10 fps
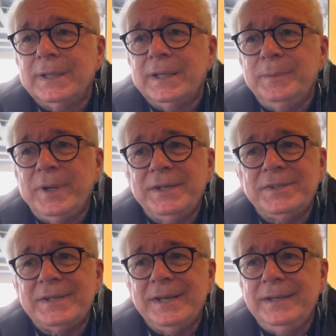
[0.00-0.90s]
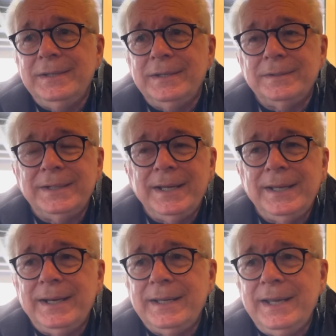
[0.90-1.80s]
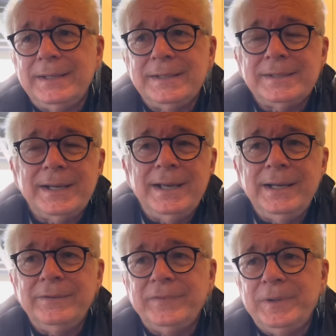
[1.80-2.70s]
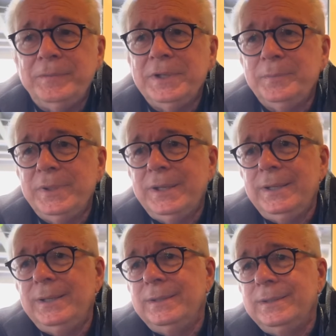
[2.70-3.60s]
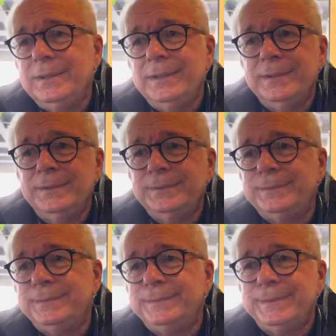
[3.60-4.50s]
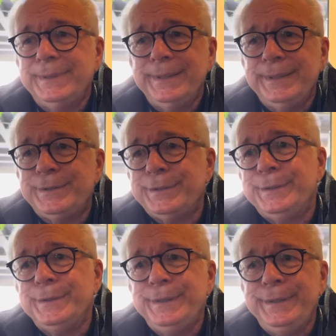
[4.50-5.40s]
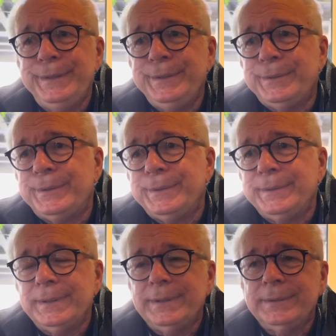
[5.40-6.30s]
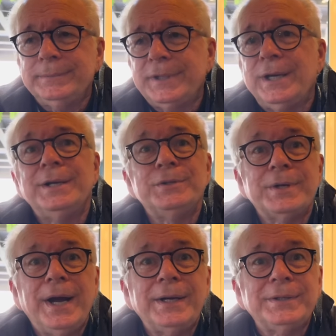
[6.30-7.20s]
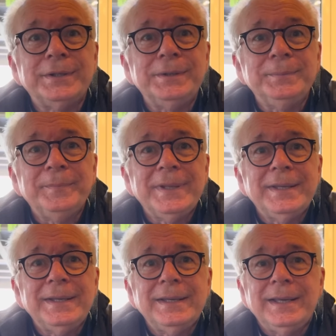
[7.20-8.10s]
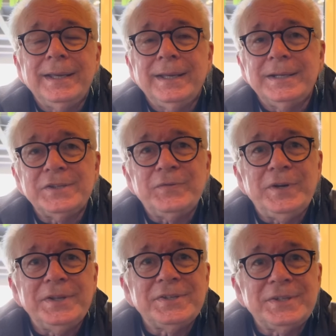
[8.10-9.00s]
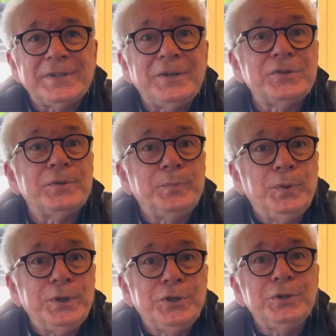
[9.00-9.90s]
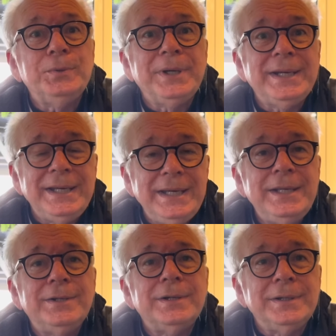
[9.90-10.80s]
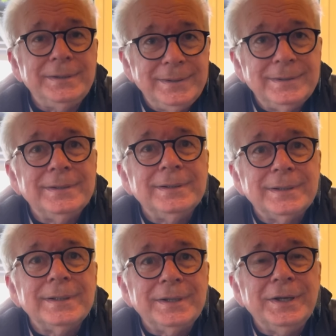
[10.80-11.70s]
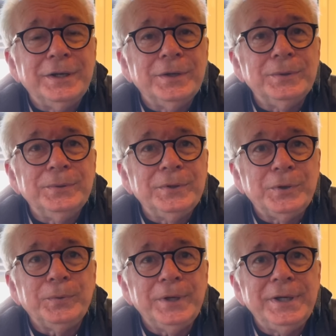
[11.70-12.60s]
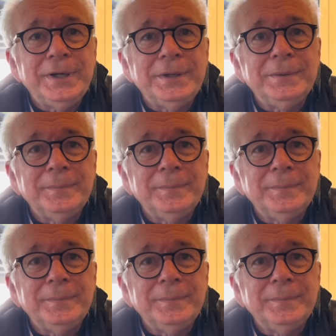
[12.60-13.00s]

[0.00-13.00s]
he might say, you know, "Dad, I can't decide if I want to be, you know, an attorney or a contractor." And his father says, "I'll support you in either, you know, career,